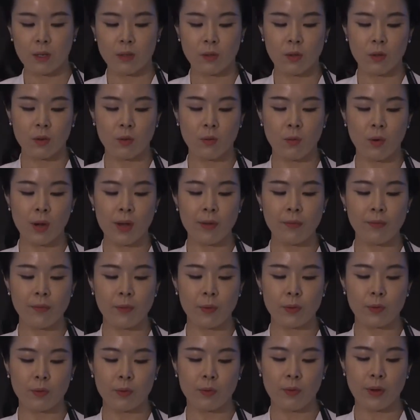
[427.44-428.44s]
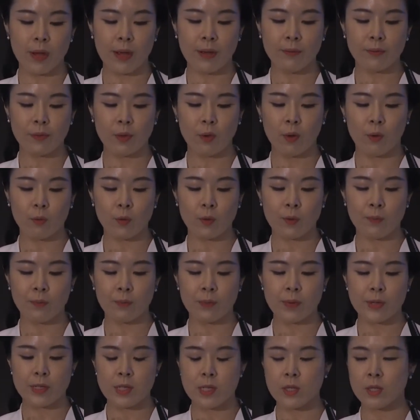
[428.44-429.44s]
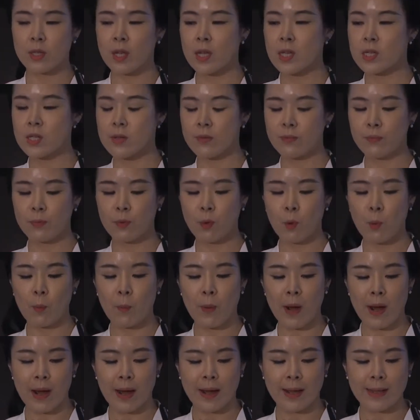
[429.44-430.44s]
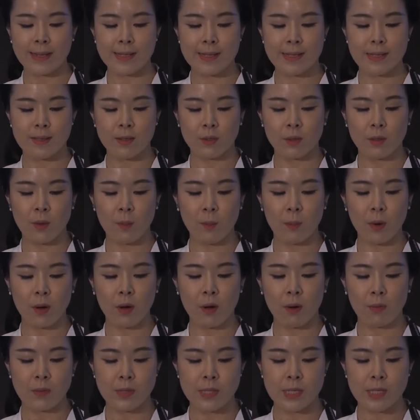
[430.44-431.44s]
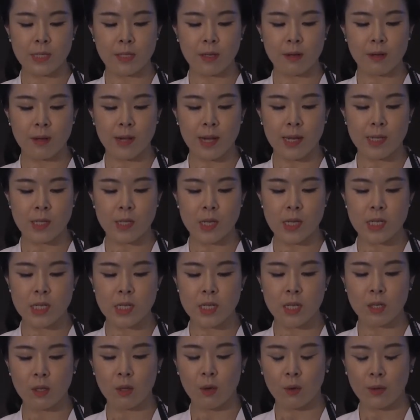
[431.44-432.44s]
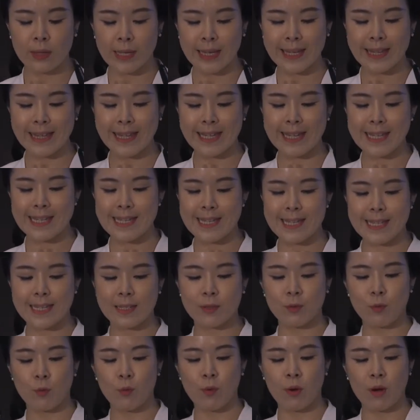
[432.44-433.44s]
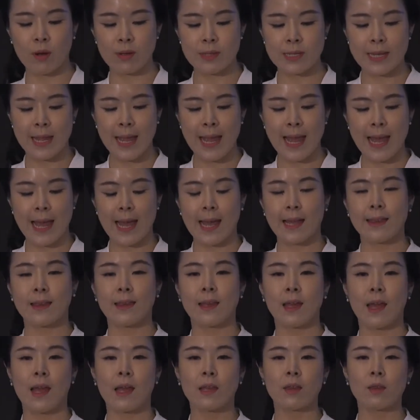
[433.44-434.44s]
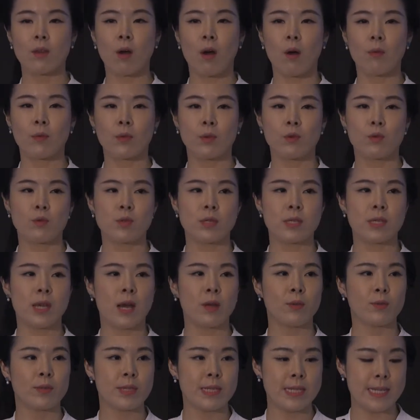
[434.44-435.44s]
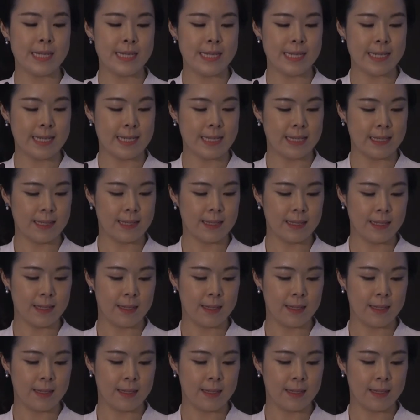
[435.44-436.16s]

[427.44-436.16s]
The graph on the left of the presentation provides the number of serialization on ETC drugs at the end of 2016.